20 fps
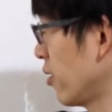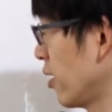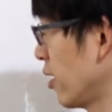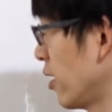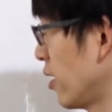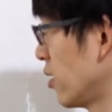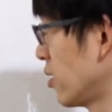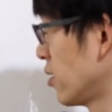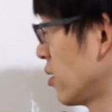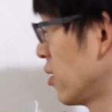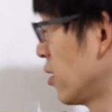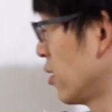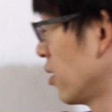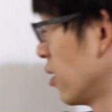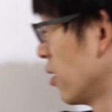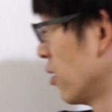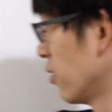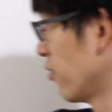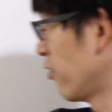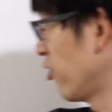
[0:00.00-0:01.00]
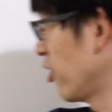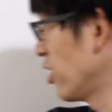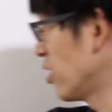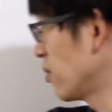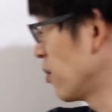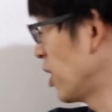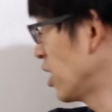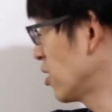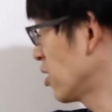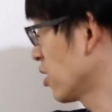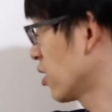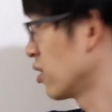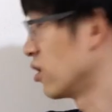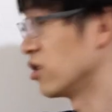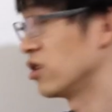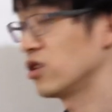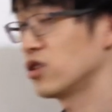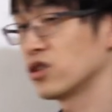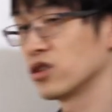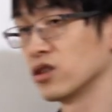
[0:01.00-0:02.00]
that phase matching
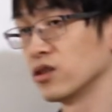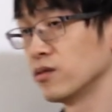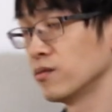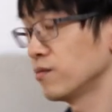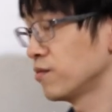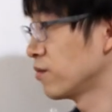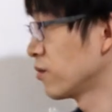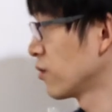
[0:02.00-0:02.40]
condition,